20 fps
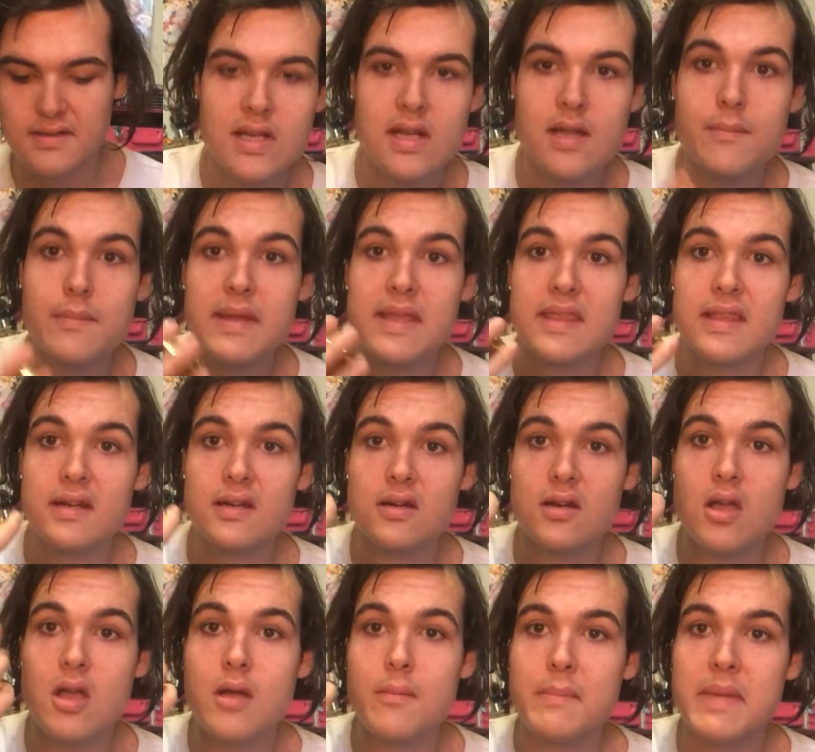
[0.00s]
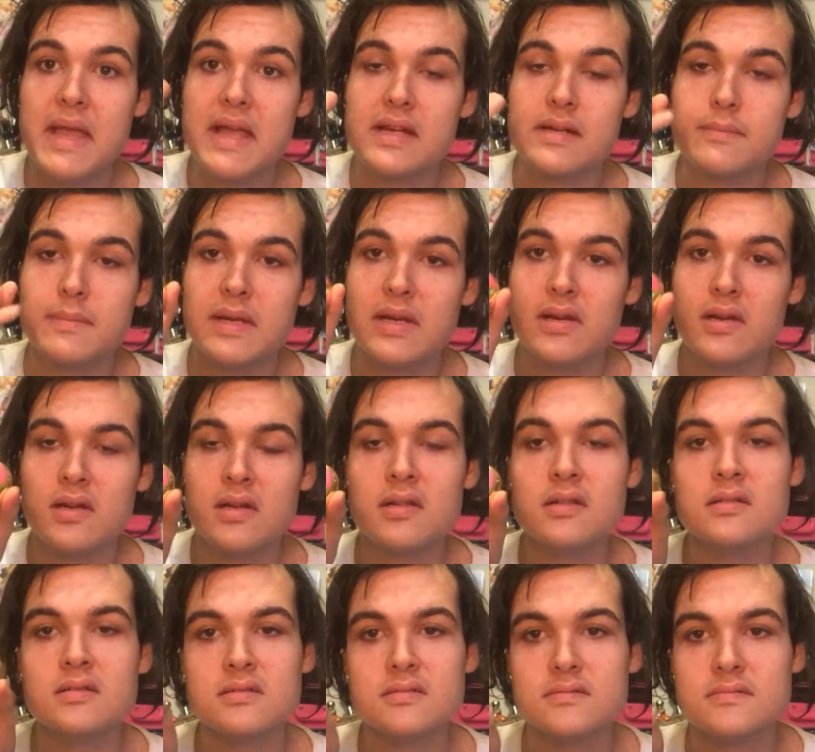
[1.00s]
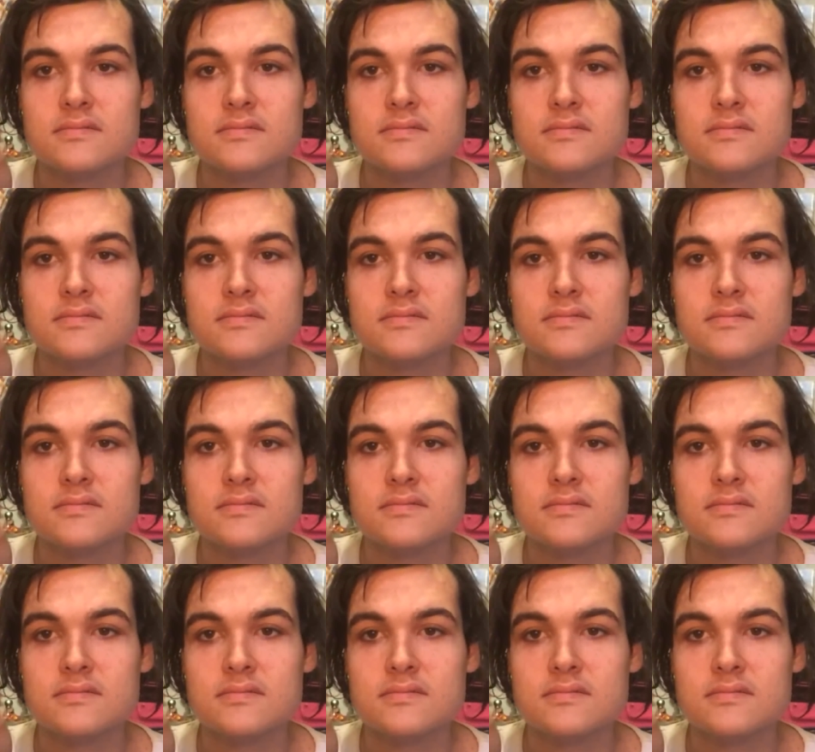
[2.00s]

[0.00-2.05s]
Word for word: I got my little compact mirror.